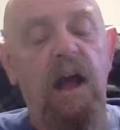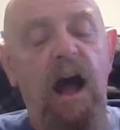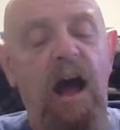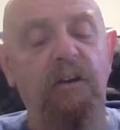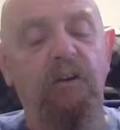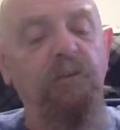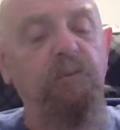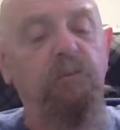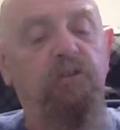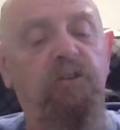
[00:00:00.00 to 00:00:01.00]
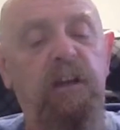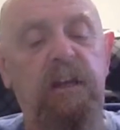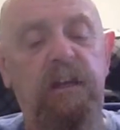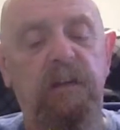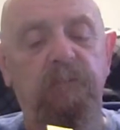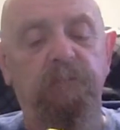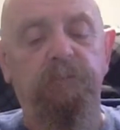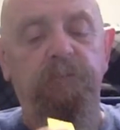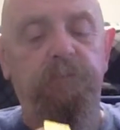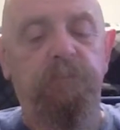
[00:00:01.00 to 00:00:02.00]
I don't see
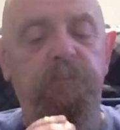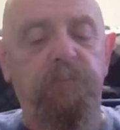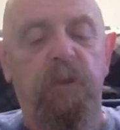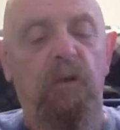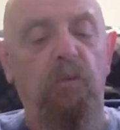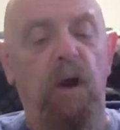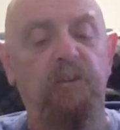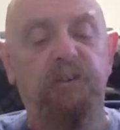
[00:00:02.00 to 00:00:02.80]
where